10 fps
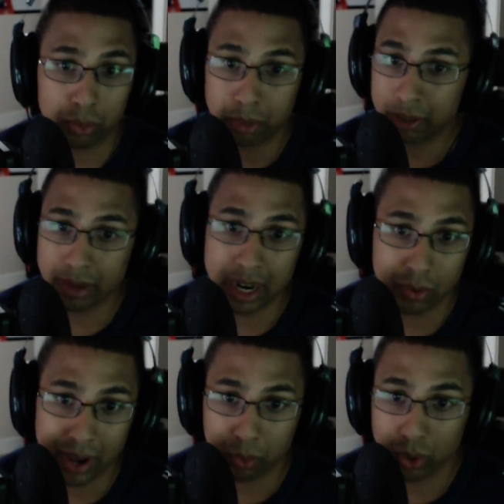But
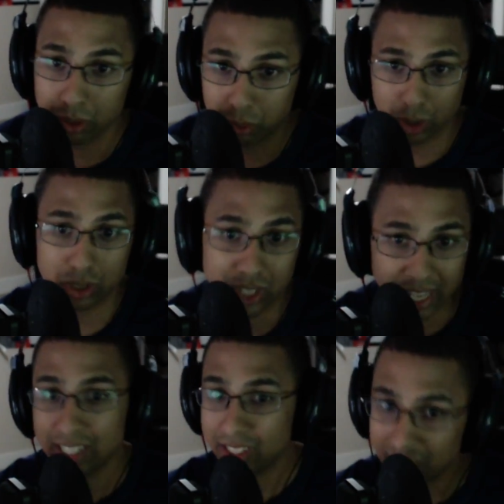anyway, we're
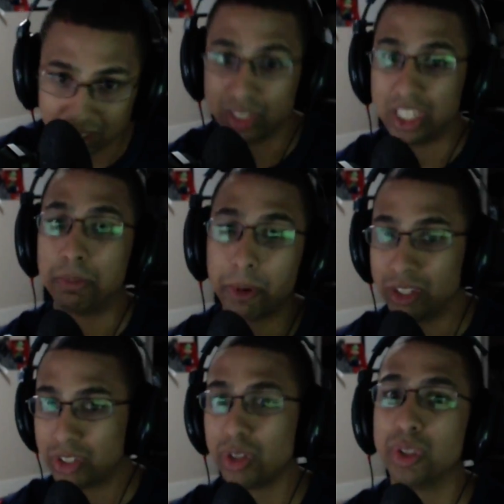digging deep
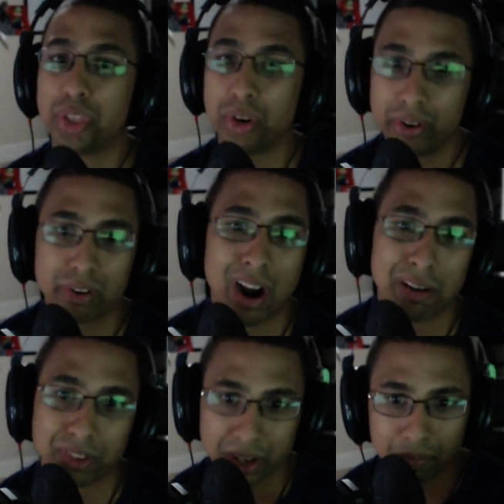into the theory
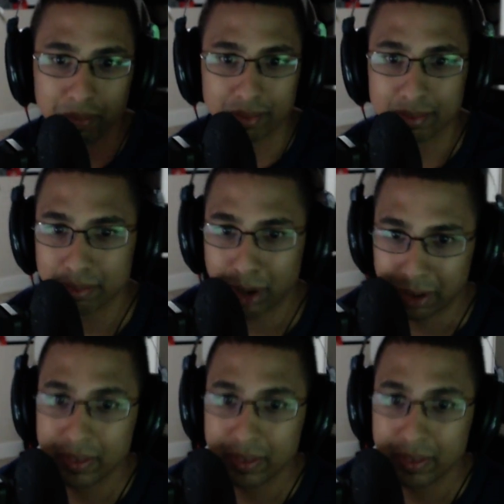crafting. But